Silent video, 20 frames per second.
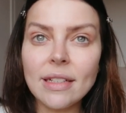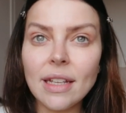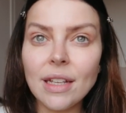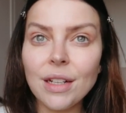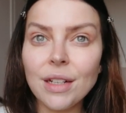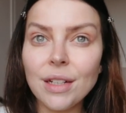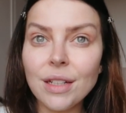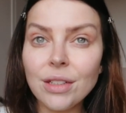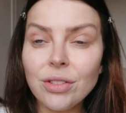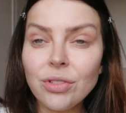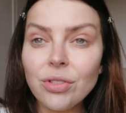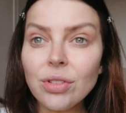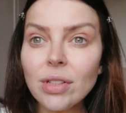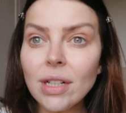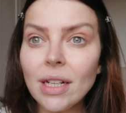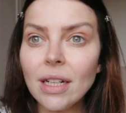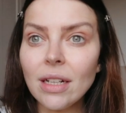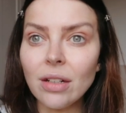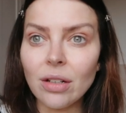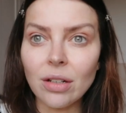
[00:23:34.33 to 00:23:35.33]
it
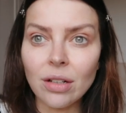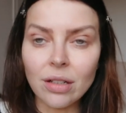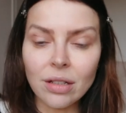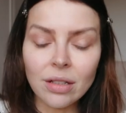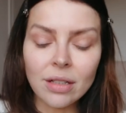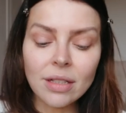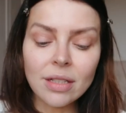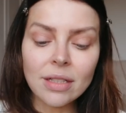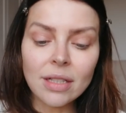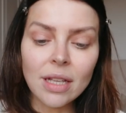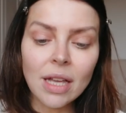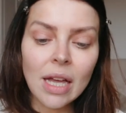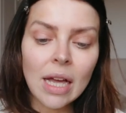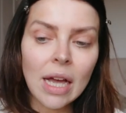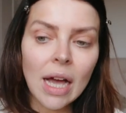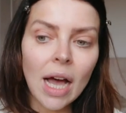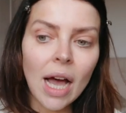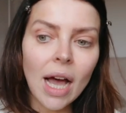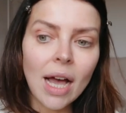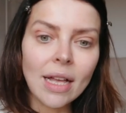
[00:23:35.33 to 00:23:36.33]
literally looks
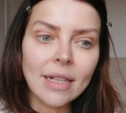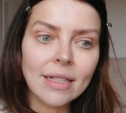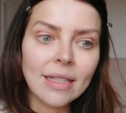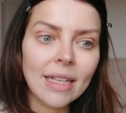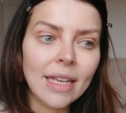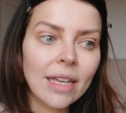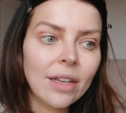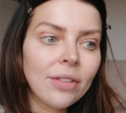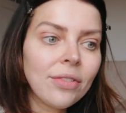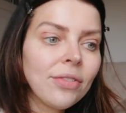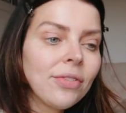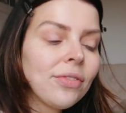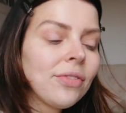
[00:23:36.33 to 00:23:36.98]
as if